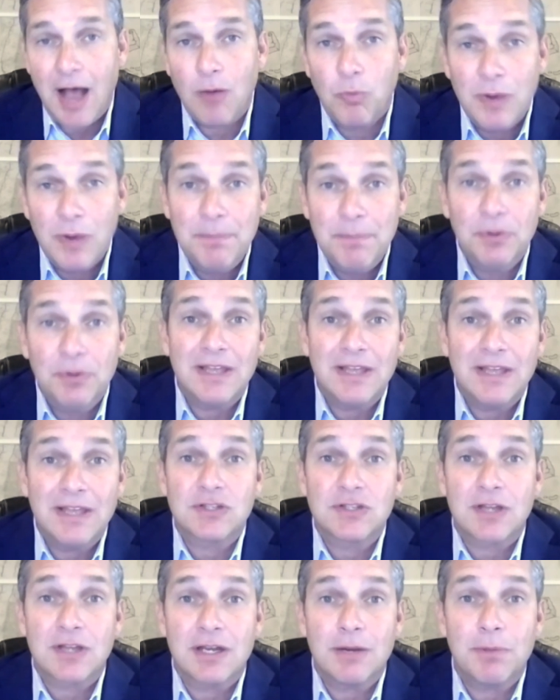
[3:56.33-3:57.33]
We believe
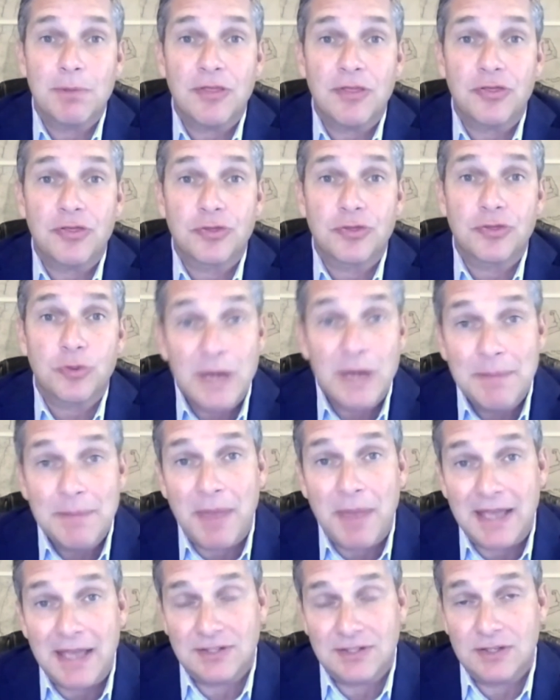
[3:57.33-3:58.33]
it's going to be 3
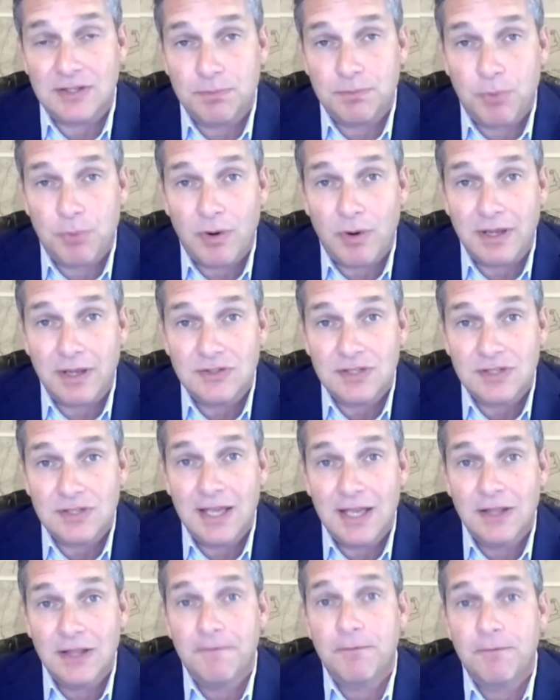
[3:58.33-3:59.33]
basis points
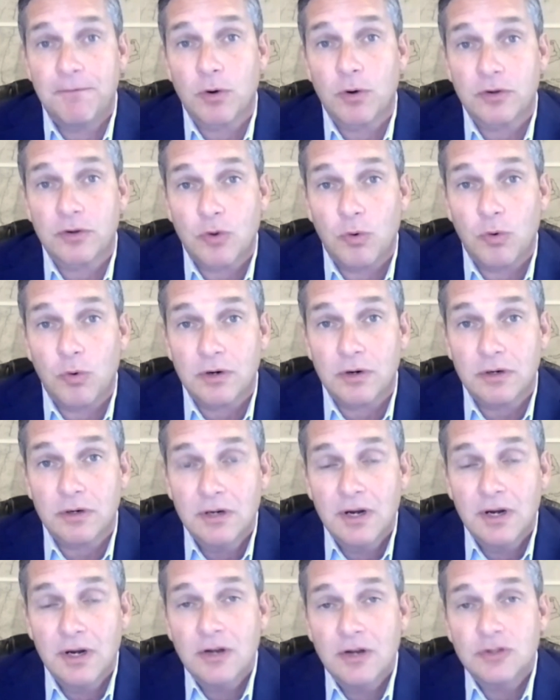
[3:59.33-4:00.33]
in the fourth quarter.
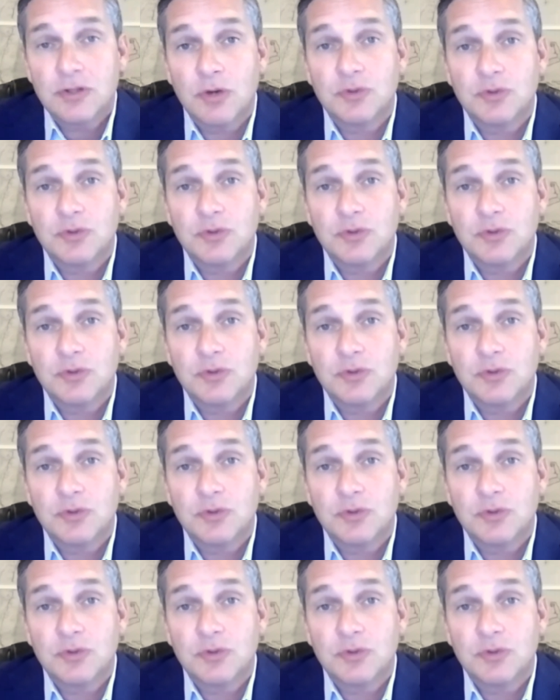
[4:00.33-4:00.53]
So